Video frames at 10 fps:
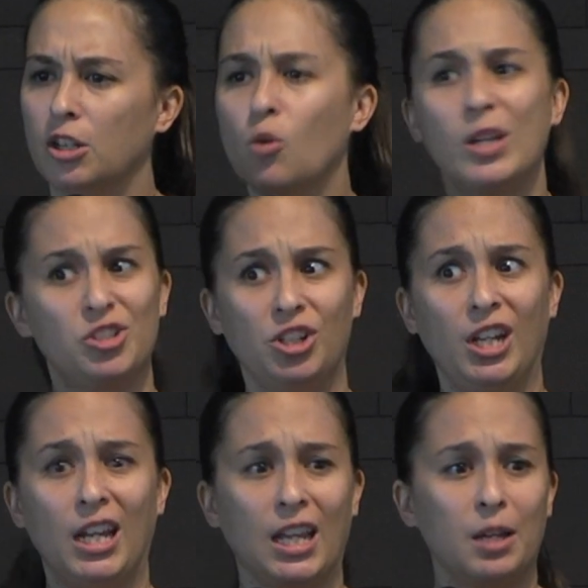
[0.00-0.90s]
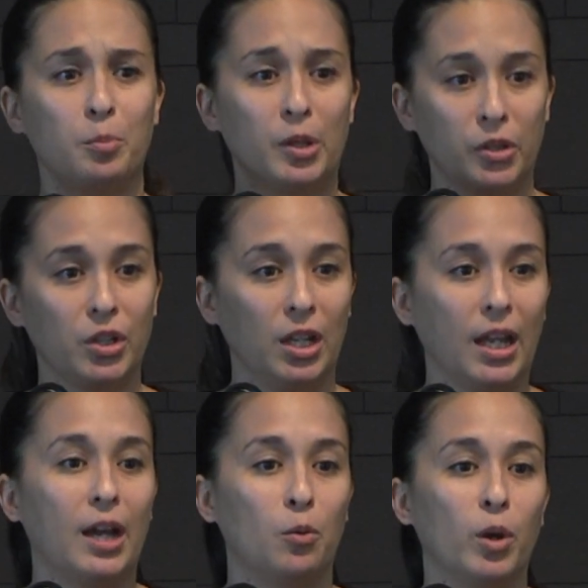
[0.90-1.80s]
questioning it, but
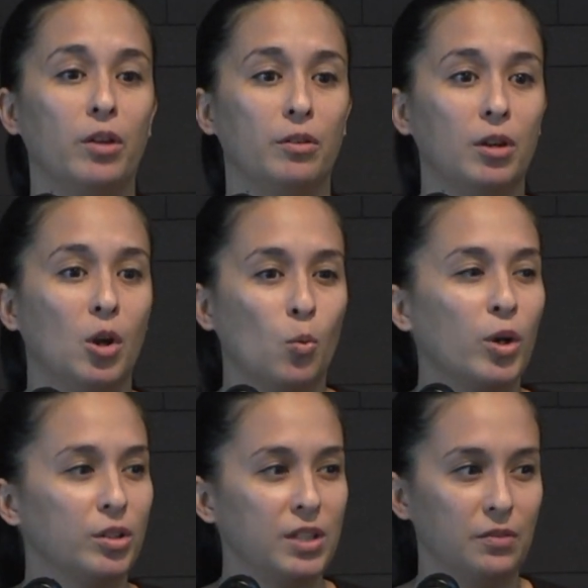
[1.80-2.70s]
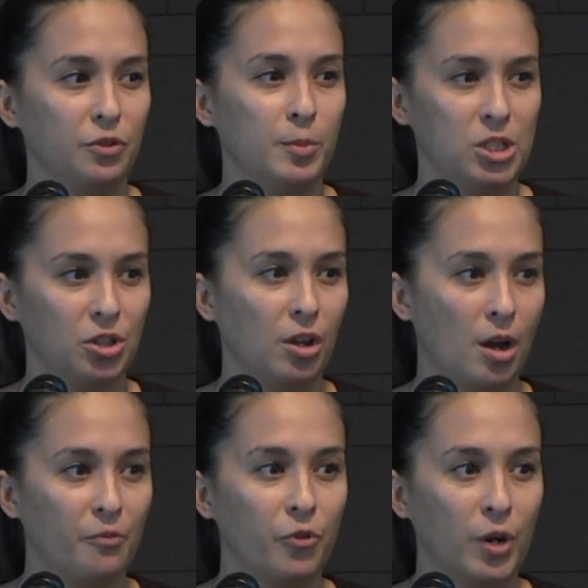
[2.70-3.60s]
looking at where did the information
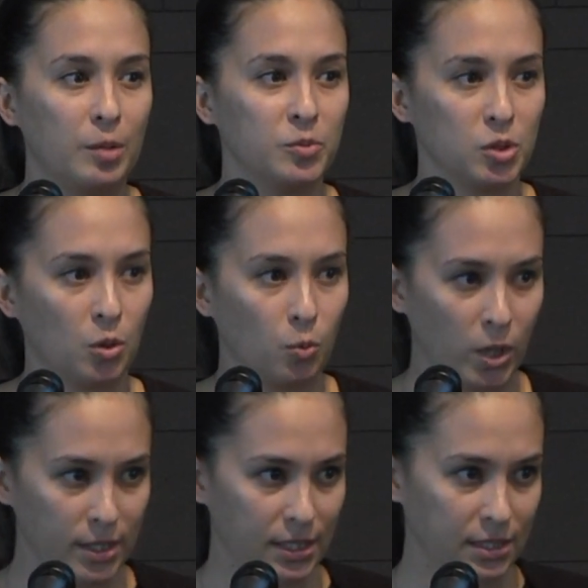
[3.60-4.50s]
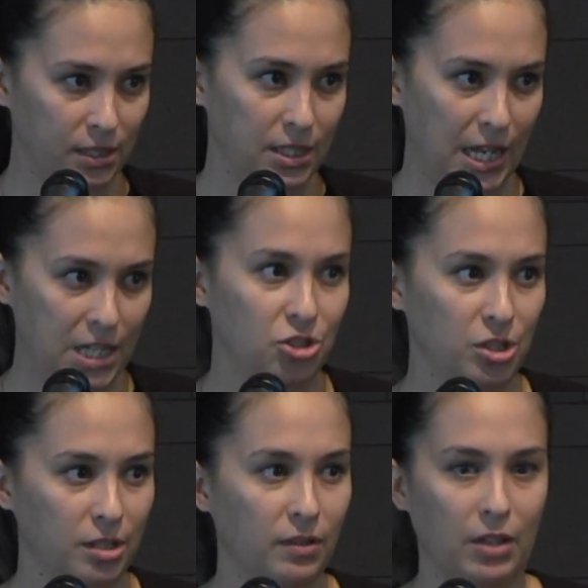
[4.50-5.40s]
come from. So what is the
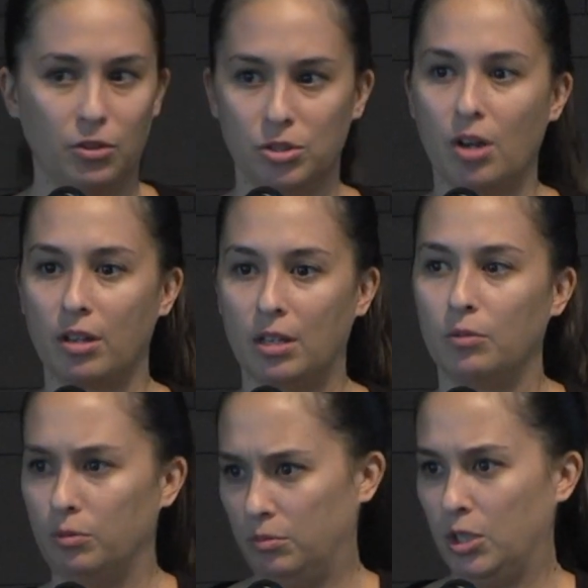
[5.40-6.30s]
citation that they're talking,